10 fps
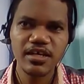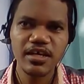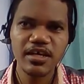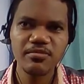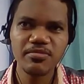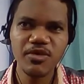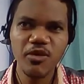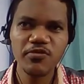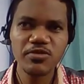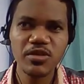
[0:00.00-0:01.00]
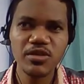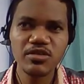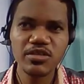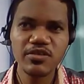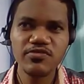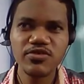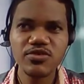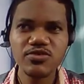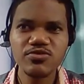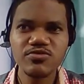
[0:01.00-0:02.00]
Overall, if
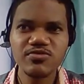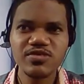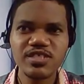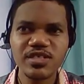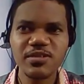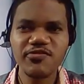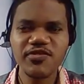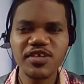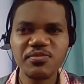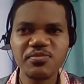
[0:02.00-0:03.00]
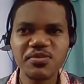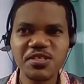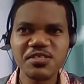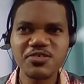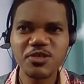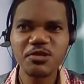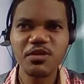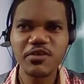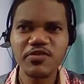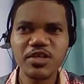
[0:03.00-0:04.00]
you deem it fit, please share
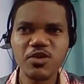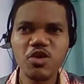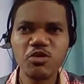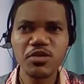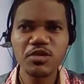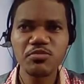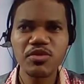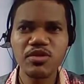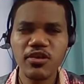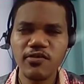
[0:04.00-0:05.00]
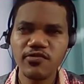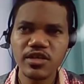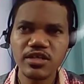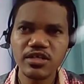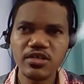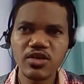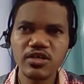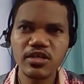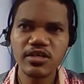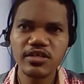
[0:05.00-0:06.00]
my video home and abroad, offline and
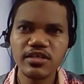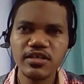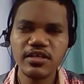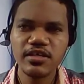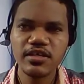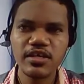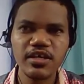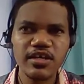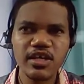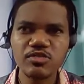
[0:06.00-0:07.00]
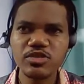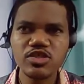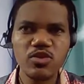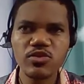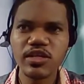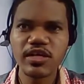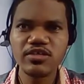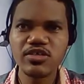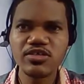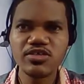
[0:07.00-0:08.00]
online, and I'll be so glad.
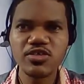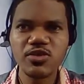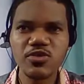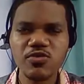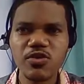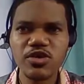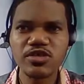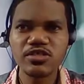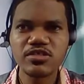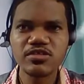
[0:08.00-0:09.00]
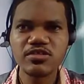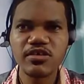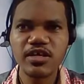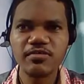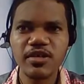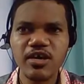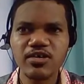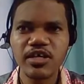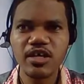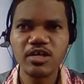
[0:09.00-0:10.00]
There is no words to describe how
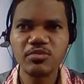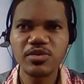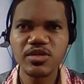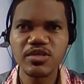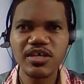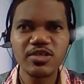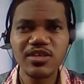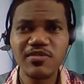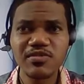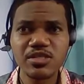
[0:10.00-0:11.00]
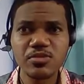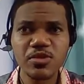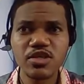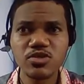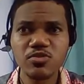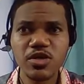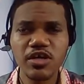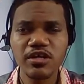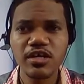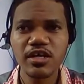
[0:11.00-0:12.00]
glad I'll be. I don't have inspiration where
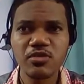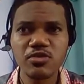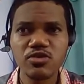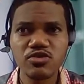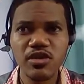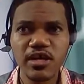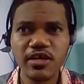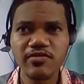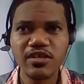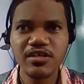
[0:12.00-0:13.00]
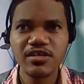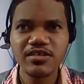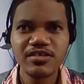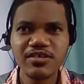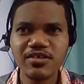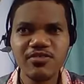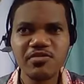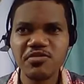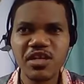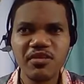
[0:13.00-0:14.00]
I am or drive. You don't
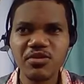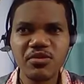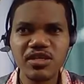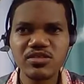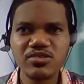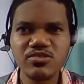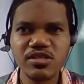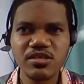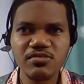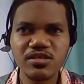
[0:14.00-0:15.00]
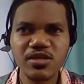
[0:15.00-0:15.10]
even have the right to dream.